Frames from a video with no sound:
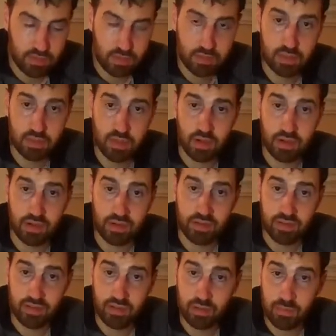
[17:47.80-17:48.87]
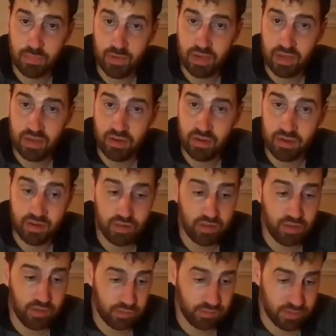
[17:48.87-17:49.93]
It's starting to look pretty darn
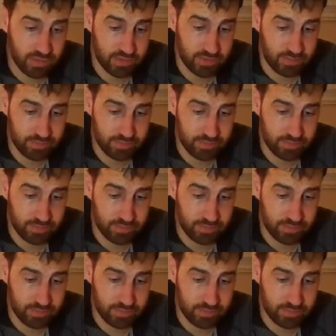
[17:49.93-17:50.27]
close.